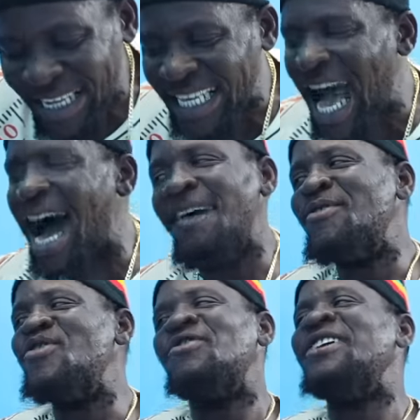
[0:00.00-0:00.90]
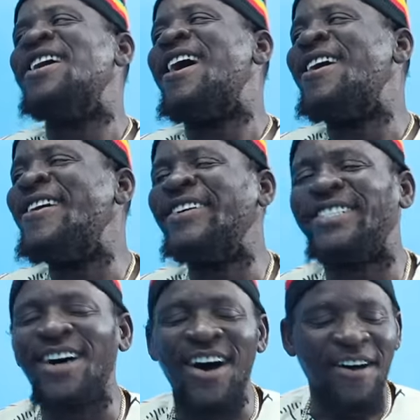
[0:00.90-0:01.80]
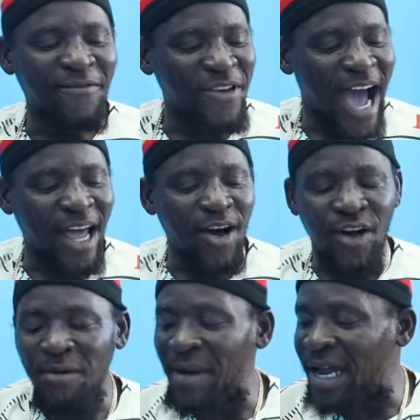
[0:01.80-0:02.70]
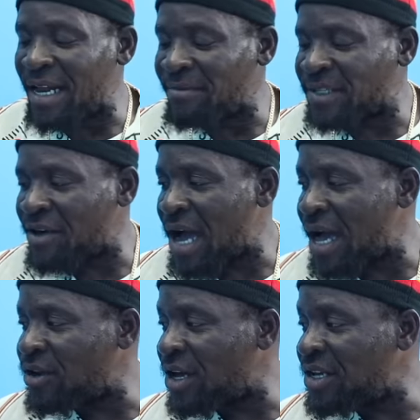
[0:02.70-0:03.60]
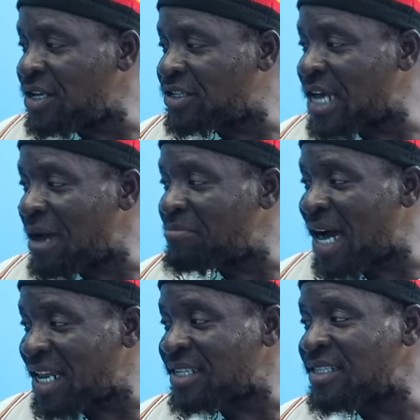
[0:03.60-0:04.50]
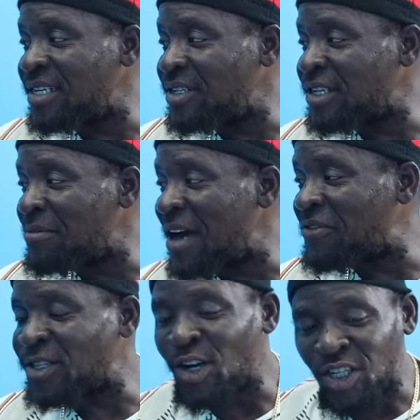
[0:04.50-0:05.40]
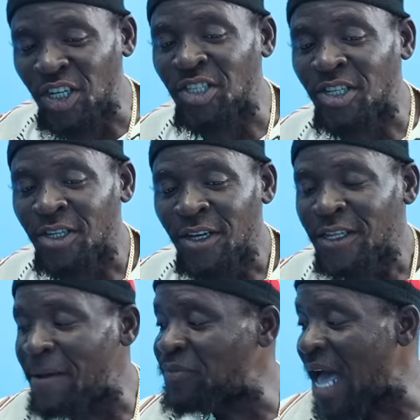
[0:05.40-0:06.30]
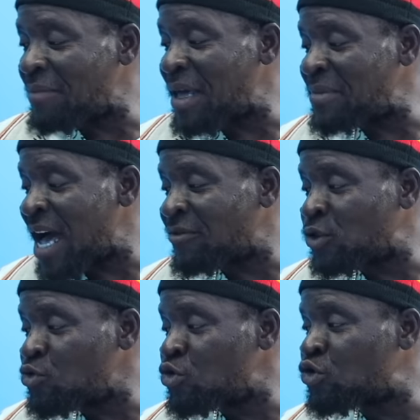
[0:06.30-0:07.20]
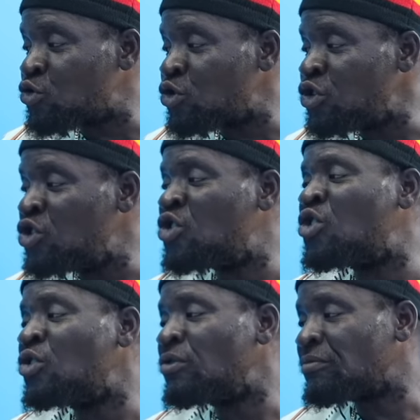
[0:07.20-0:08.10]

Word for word: they can't move, you know? It's, uh, right now, the man, them say, right now, the DJ, baddest DJ, I have to touch it. Them time, them have two tune new.